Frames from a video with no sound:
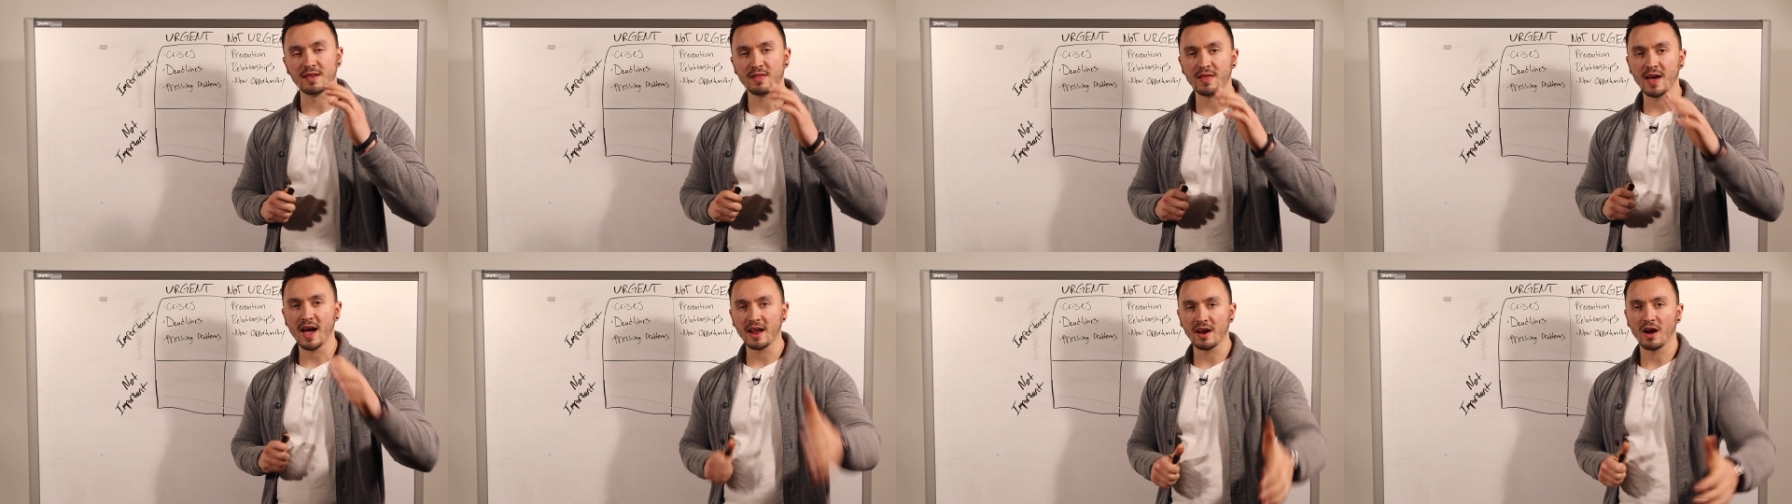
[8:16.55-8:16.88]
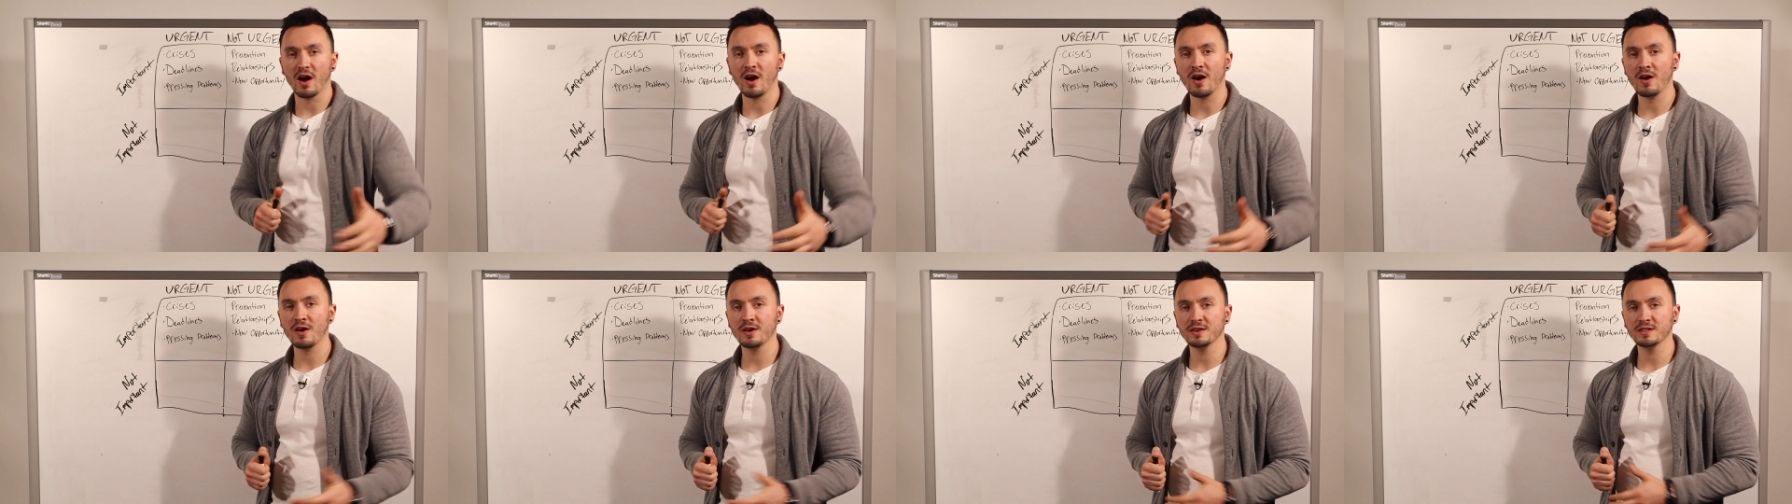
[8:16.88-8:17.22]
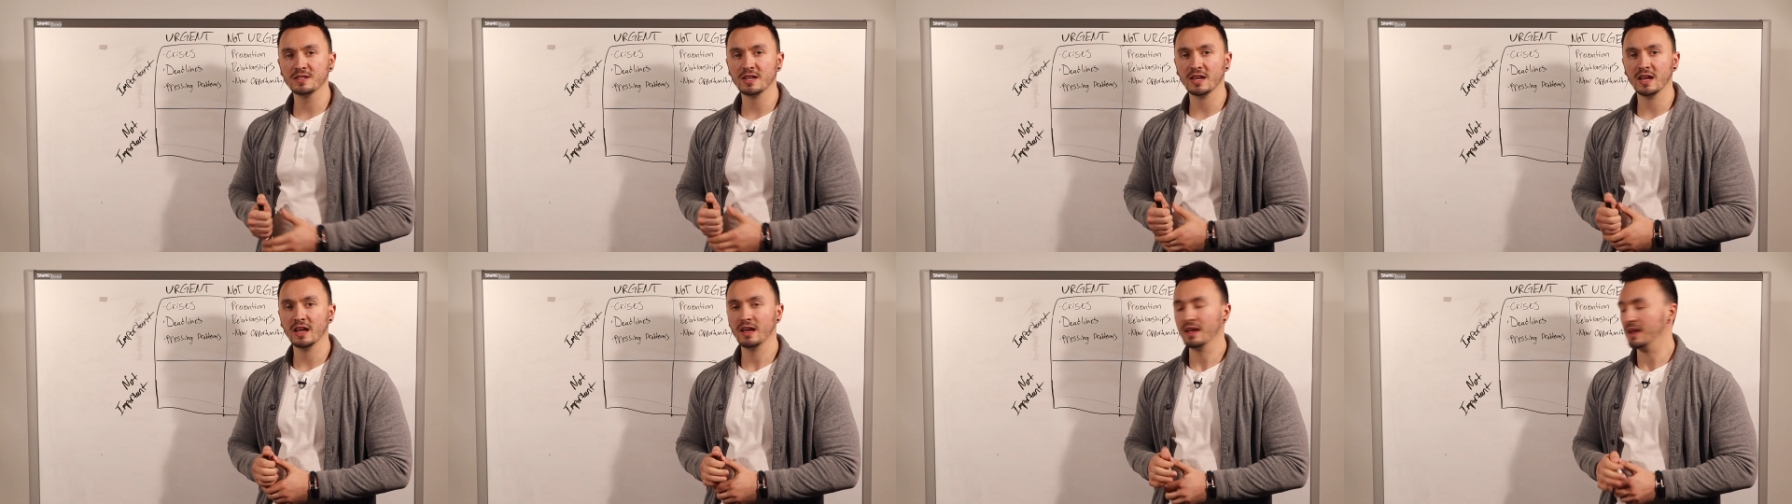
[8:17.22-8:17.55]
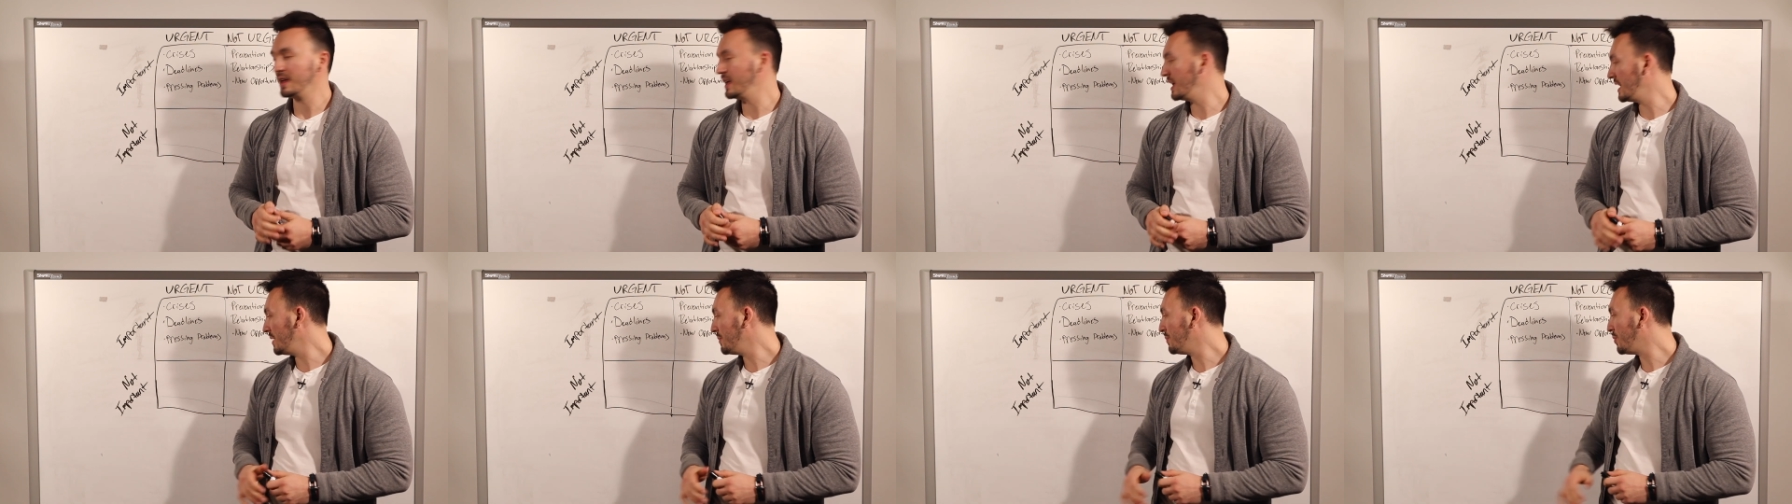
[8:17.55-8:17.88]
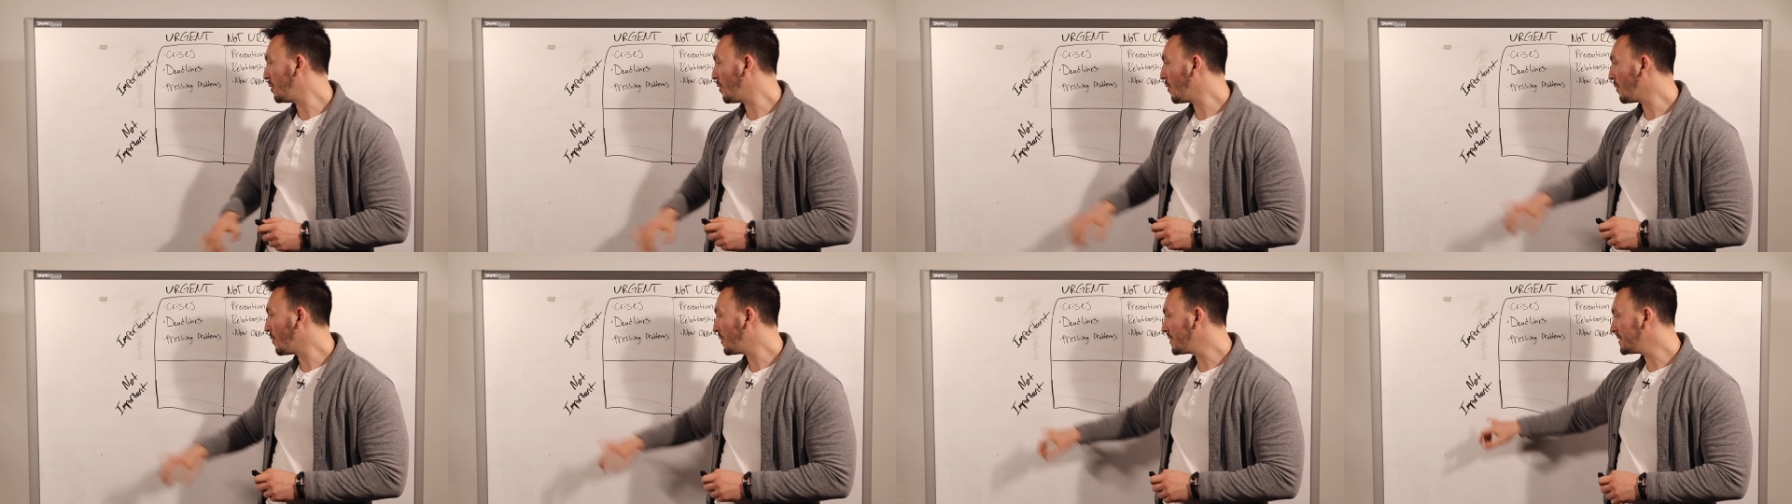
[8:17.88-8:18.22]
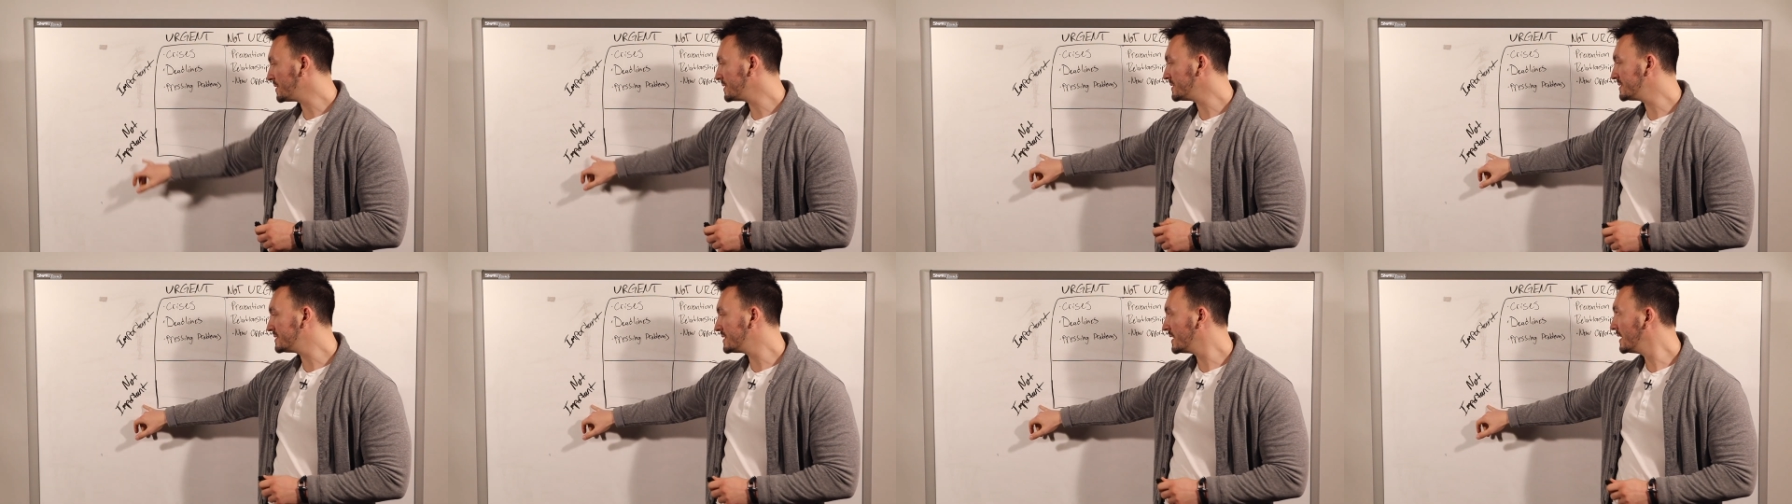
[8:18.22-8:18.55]
that aren't
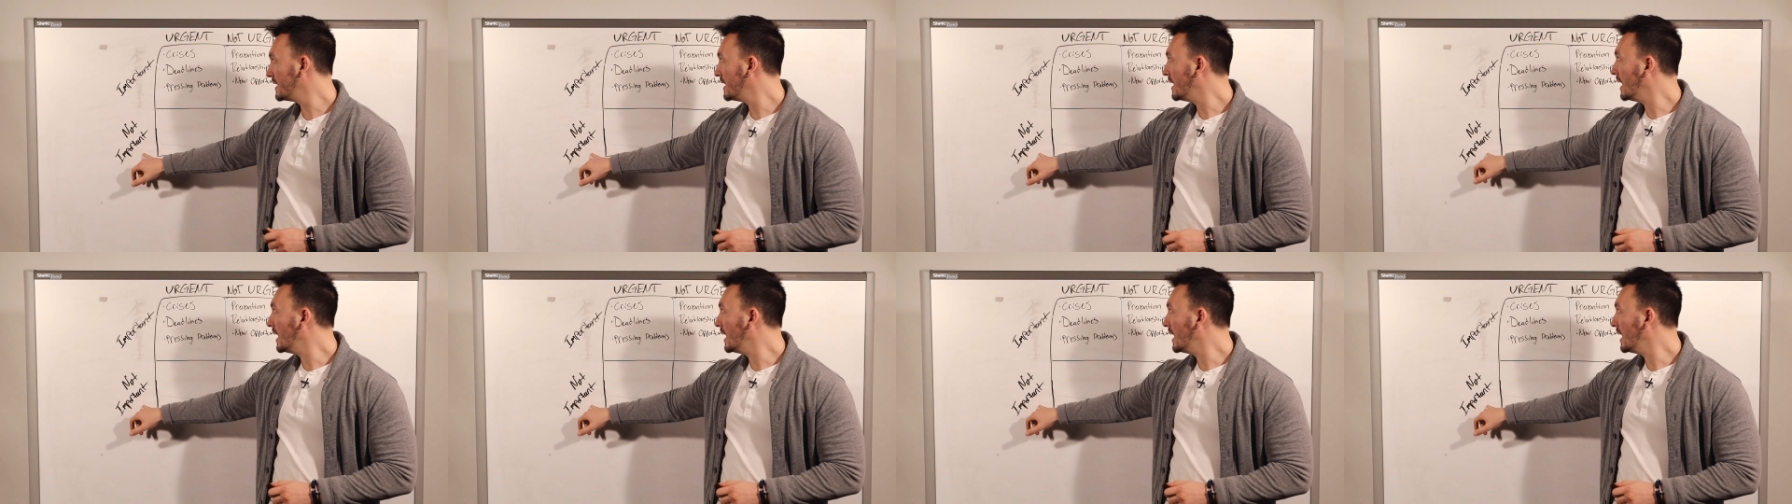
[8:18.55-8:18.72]
important